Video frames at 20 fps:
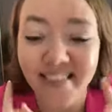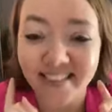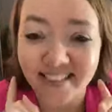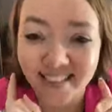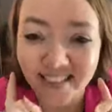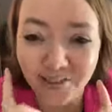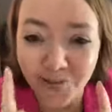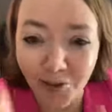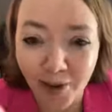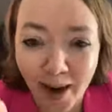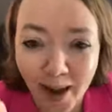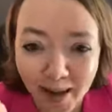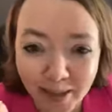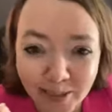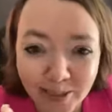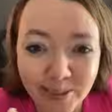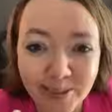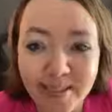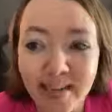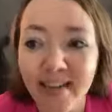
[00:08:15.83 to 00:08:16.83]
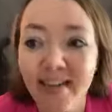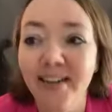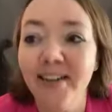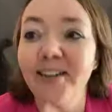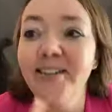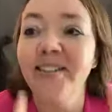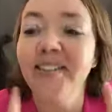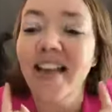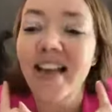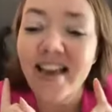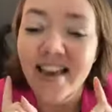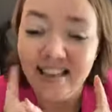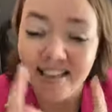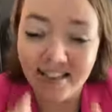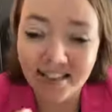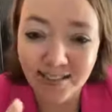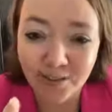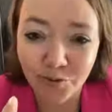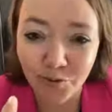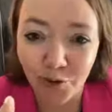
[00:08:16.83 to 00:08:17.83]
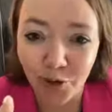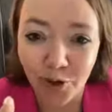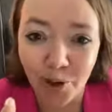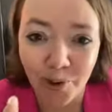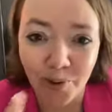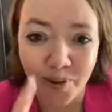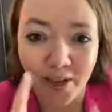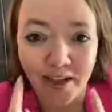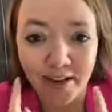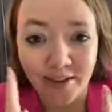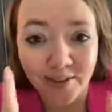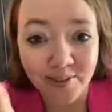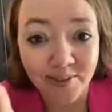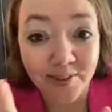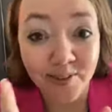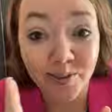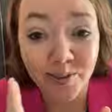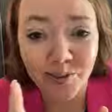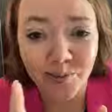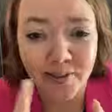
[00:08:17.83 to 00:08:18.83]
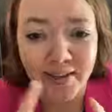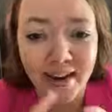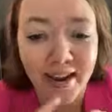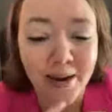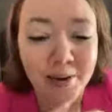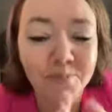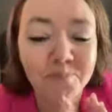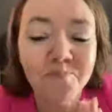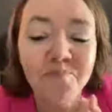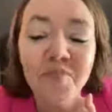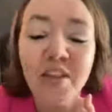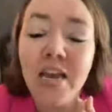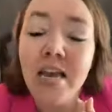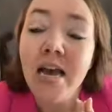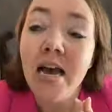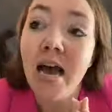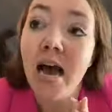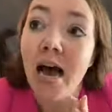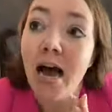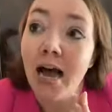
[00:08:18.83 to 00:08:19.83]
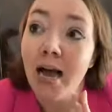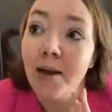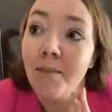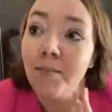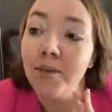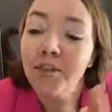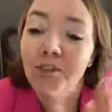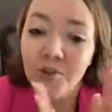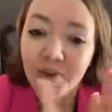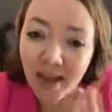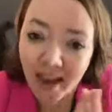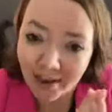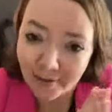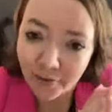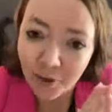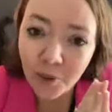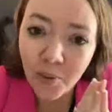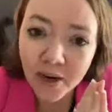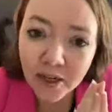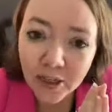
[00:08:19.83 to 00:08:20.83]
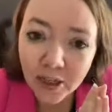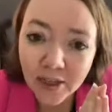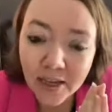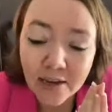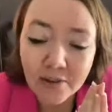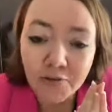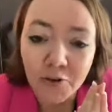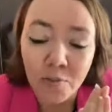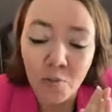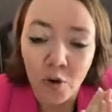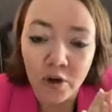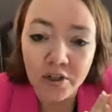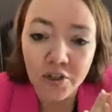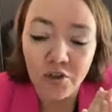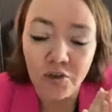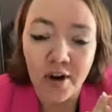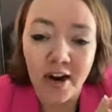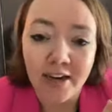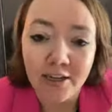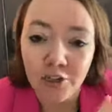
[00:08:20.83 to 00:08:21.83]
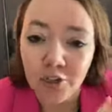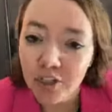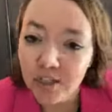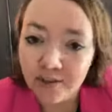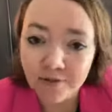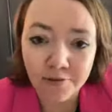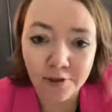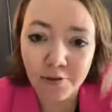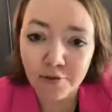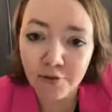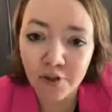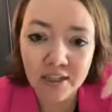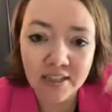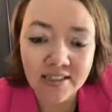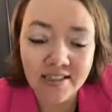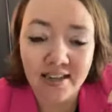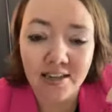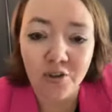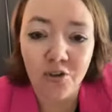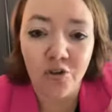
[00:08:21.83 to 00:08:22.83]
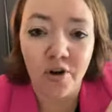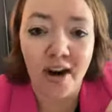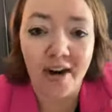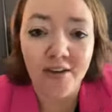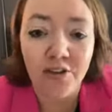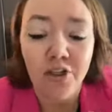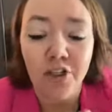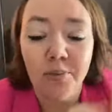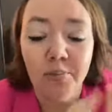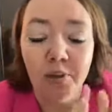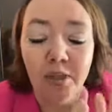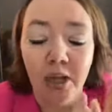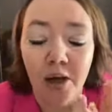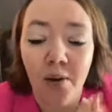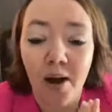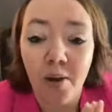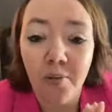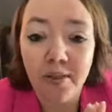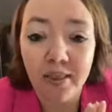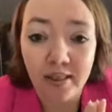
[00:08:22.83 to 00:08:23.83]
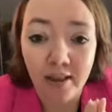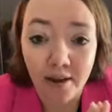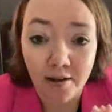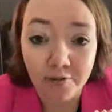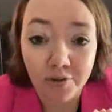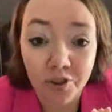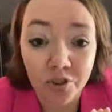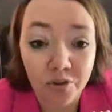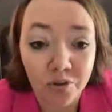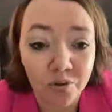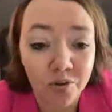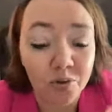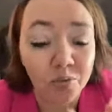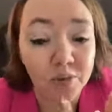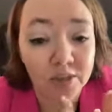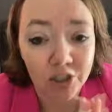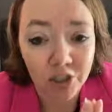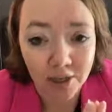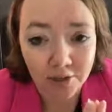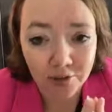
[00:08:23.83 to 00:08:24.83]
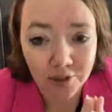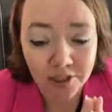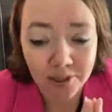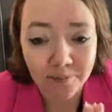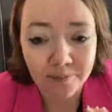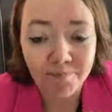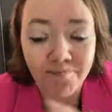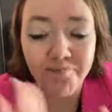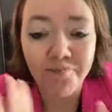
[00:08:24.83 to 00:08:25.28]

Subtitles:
This is for action takers. This is for go-getters. Do it now. So yeah, if you are looking for more strategy, feel free to say strategy below. I would love to reach out to you.